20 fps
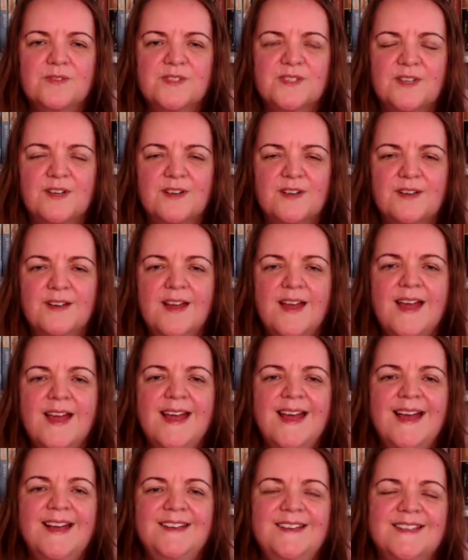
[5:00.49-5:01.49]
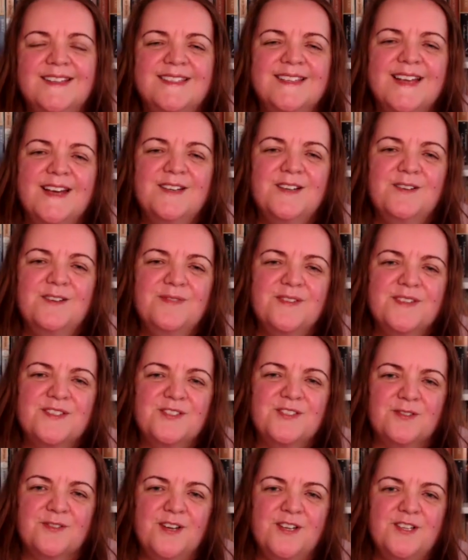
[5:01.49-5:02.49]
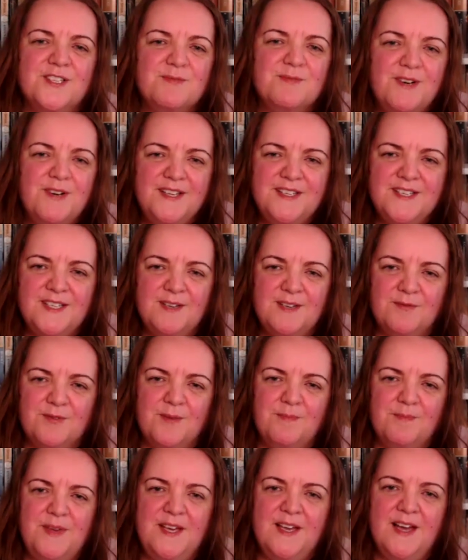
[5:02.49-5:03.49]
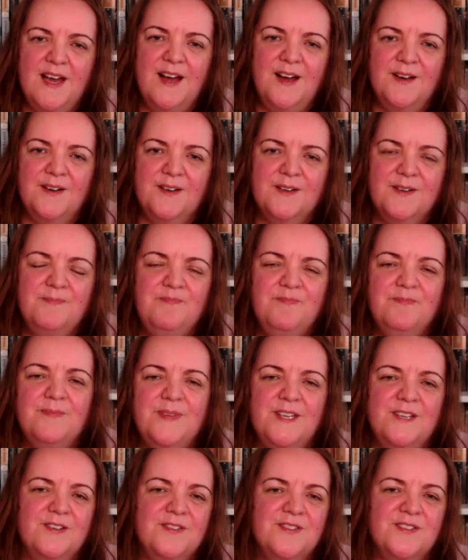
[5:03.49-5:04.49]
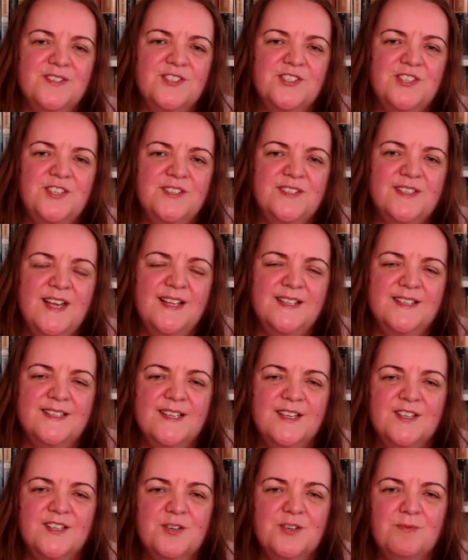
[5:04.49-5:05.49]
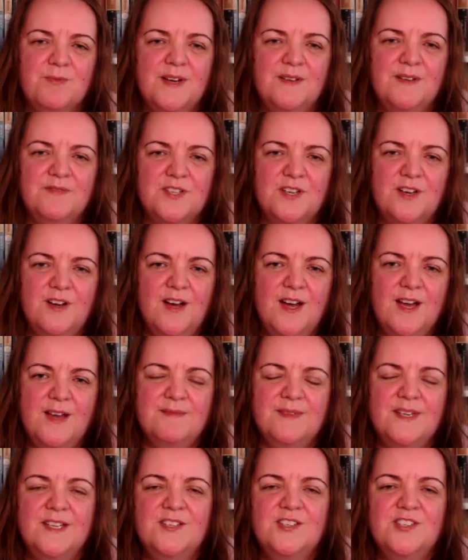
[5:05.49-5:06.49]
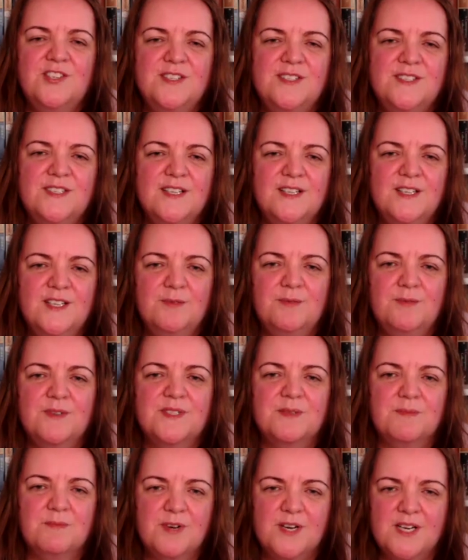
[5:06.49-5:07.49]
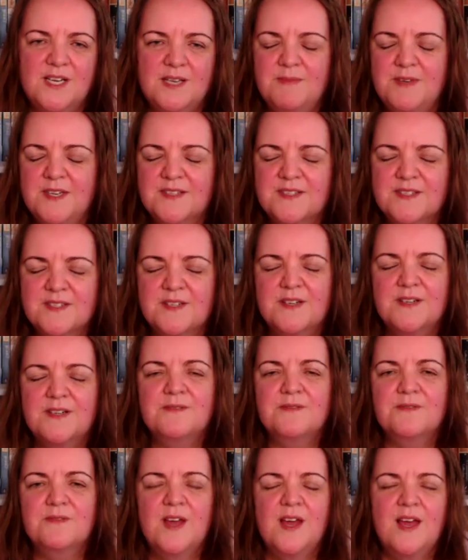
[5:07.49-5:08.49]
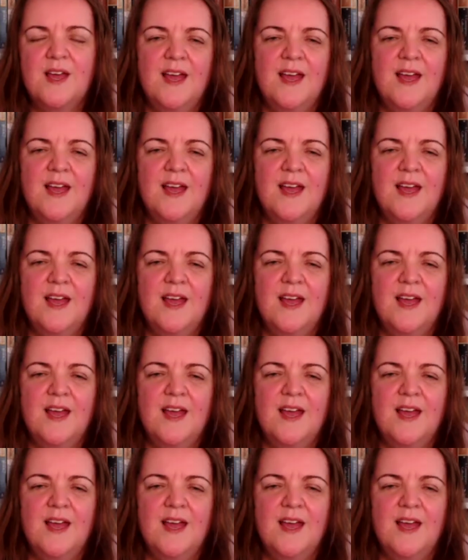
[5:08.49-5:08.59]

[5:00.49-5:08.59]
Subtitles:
So you start off the story just wanting to give her a big hug because she's had such a rough time and she's dealing with some pretty big stuff.